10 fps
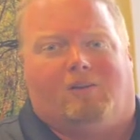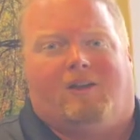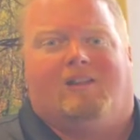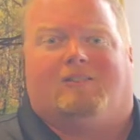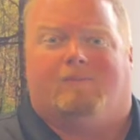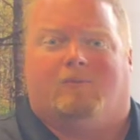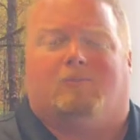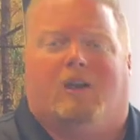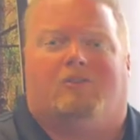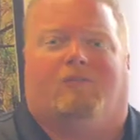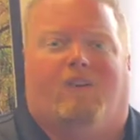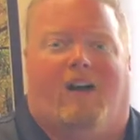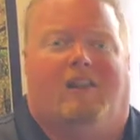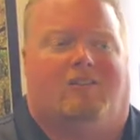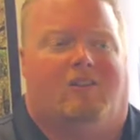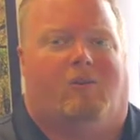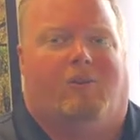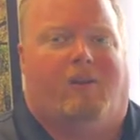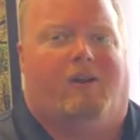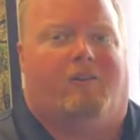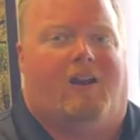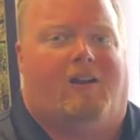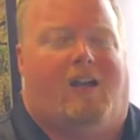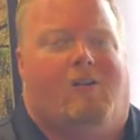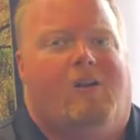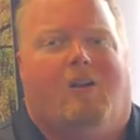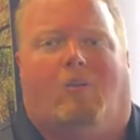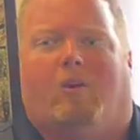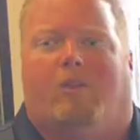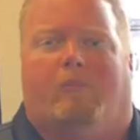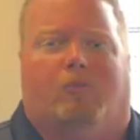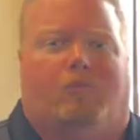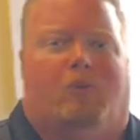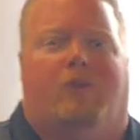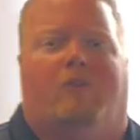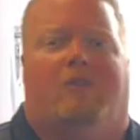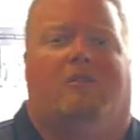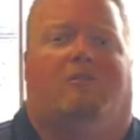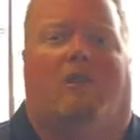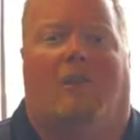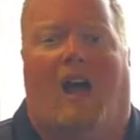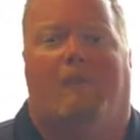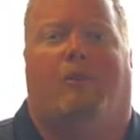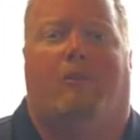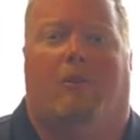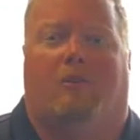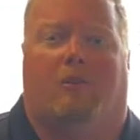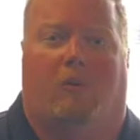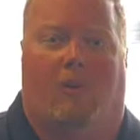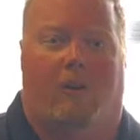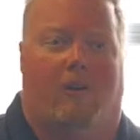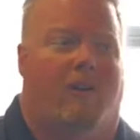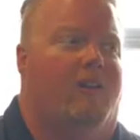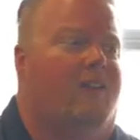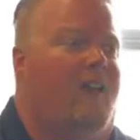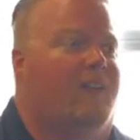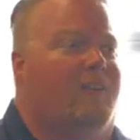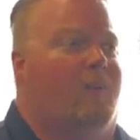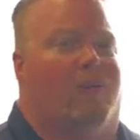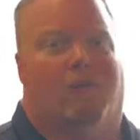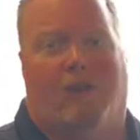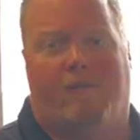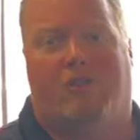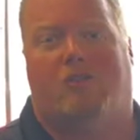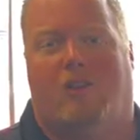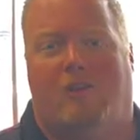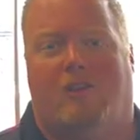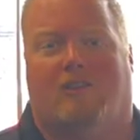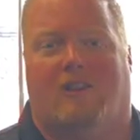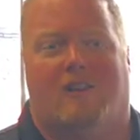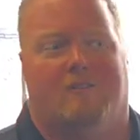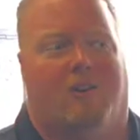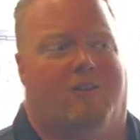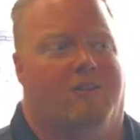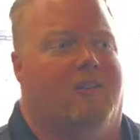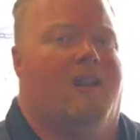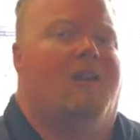rebates and some special financing going on right now. One of the most fuel efficient, reliable motors in the water. Guys, I would love to show you this in person.